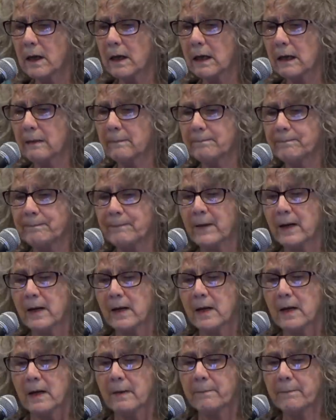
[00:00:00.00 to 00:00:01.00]
Um,
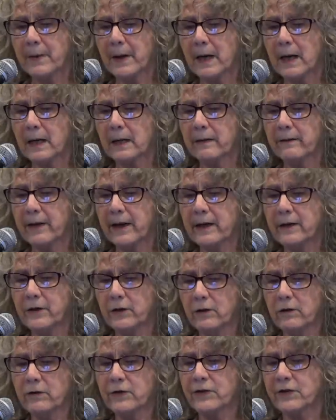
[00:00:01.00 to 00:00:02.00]
but they
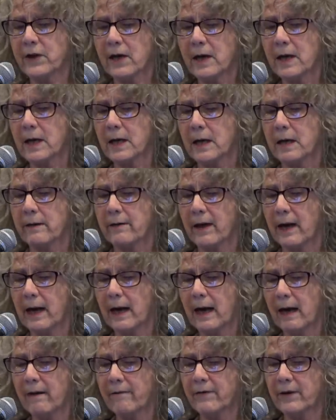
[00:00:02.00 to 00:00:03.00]
do say that
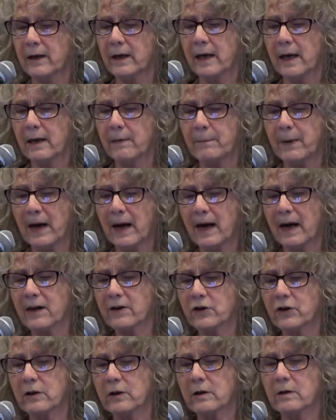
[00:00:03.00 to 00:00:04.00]
having a
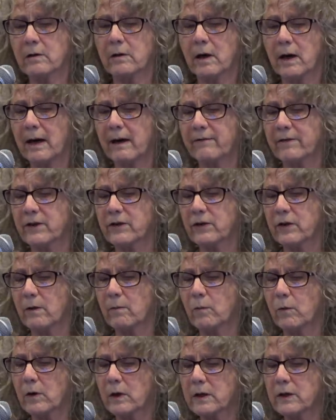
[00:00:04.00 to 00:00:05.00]
passion or having
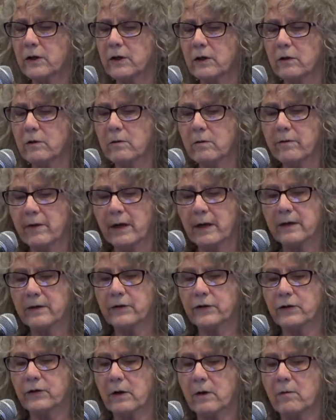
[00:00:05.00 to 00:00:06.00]
some work to do that
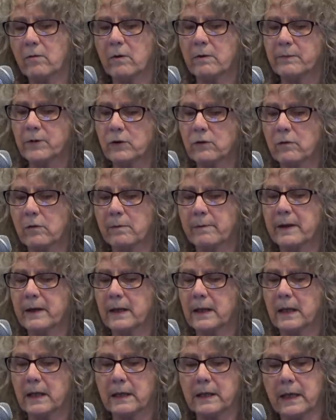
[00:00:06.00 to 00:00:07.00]
is so absorbing
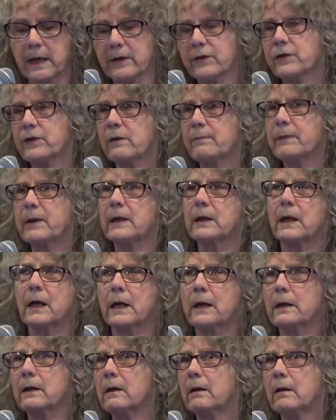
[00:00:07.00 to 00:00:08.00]
that it takes something
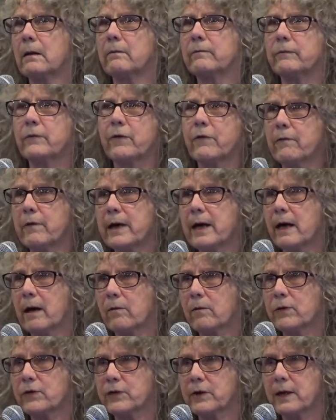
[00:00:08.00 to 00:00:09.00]
like uh, three
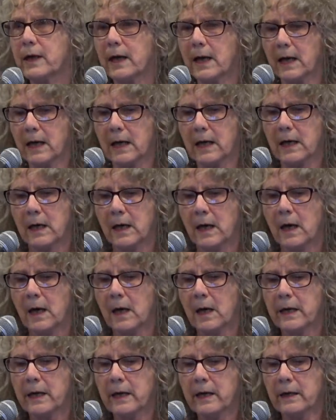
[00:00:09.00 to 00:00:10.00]
hours a day
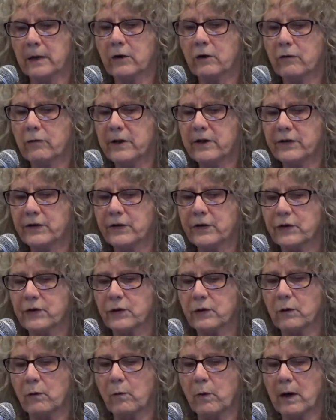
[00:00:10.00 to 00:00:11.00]

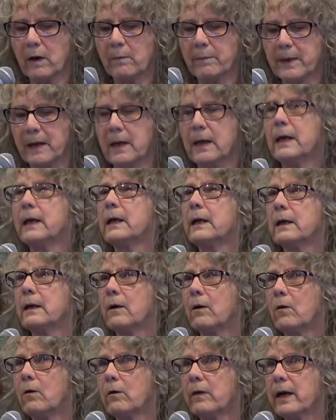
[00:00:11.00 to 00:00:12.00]
increases well-being in
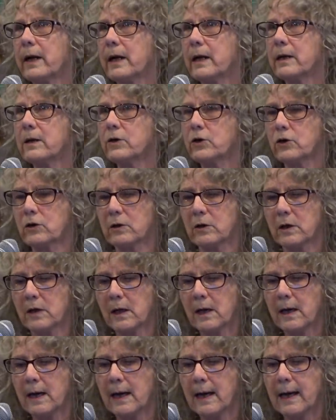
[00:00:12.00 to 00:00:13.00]
old age.
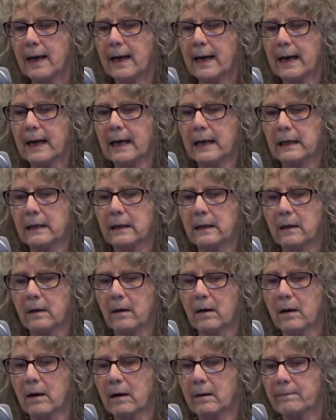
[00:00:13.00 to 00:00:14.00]
And
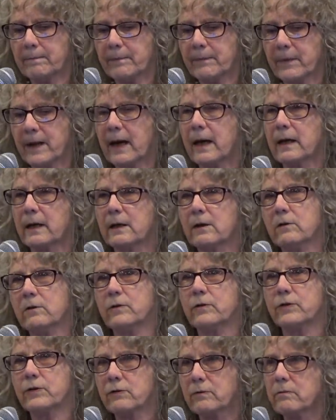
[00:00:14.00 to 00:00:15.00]
um, that
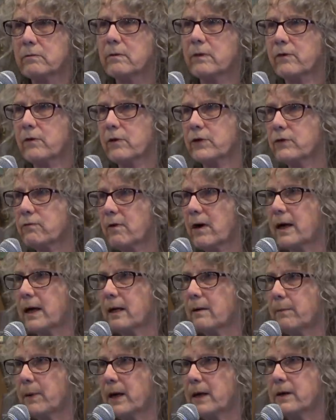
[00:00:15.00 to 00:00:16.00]
includes, of course,
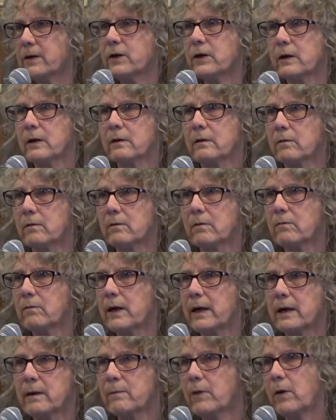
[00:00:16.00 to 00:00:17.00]
writing, painting,
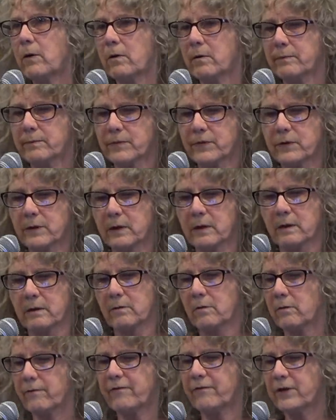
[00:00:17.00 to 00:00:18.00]
writing poems,
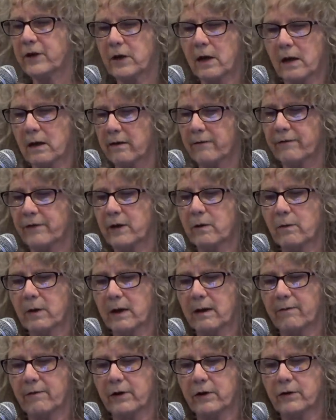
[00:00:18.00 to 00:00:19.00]
and photography,
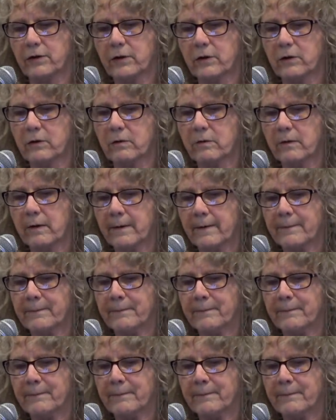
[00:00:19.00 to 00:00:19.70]
whatever you do.